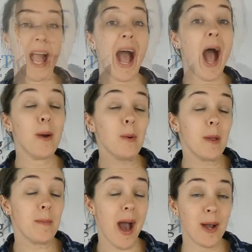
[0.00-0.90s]
I will
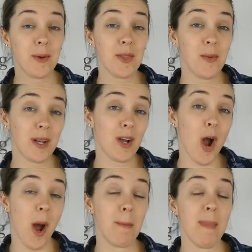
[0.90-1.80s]
be back with the winner
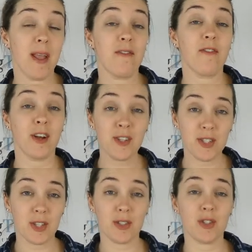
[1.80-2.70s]
on May
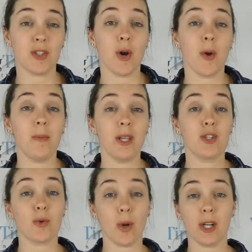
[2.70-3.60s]
1st, so be
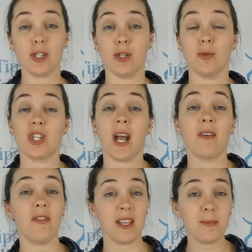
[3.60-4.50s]
sure to
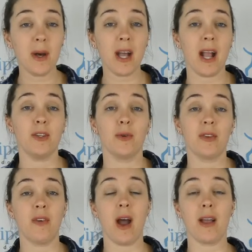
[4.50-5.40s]
check Facebook. I
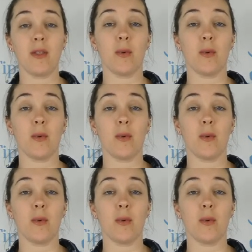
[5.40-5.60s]
notify the